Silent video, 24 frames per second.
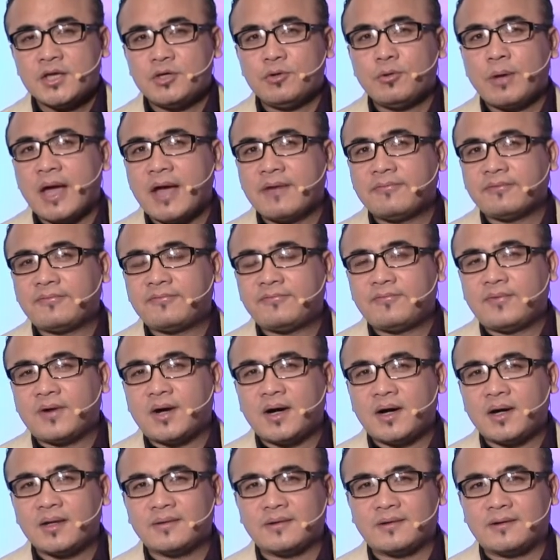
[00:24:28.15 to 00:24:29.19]
You have a
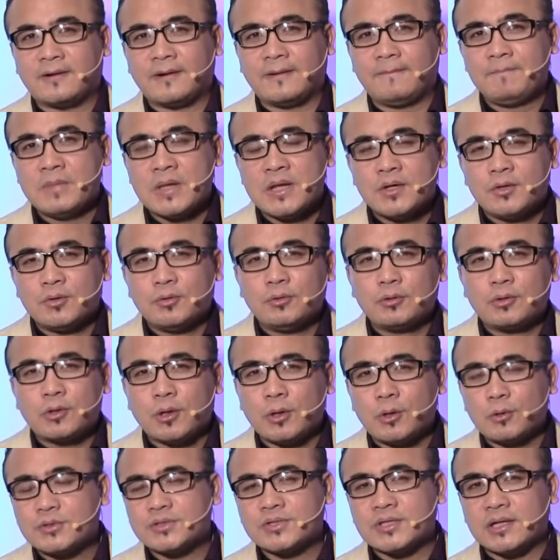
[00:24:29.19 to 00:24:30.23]
Father who
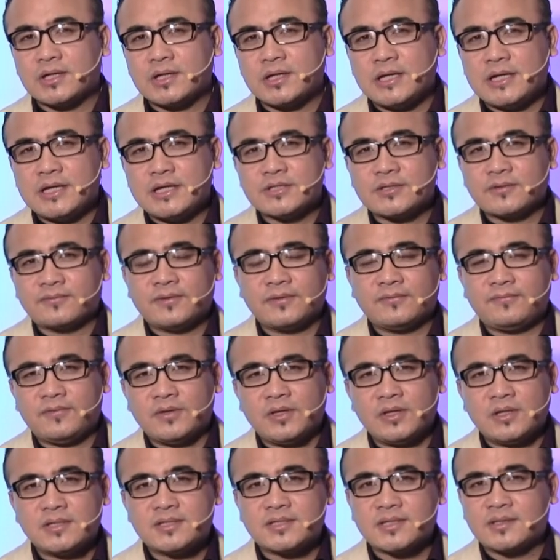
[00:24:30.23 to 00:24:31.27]
clothes the lilies of the
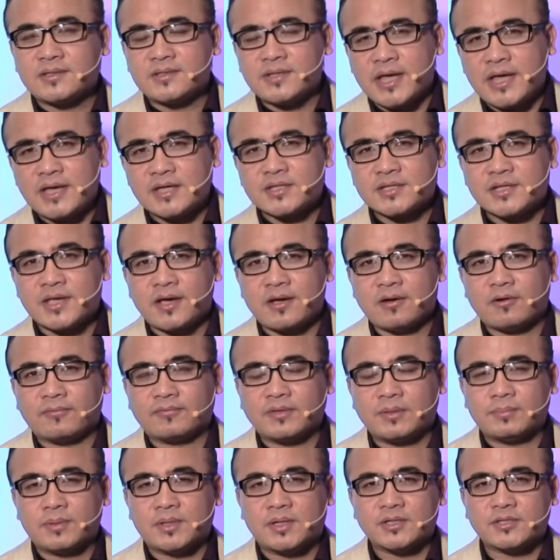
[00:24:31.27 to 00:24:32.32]
fields and takes care
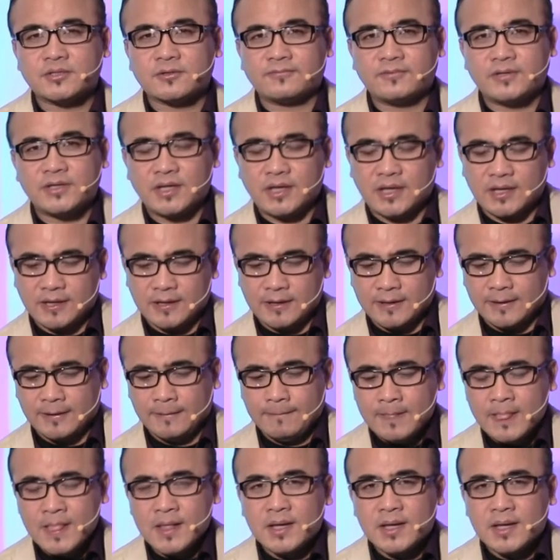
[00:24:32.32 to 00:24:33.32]
of the birds of the air.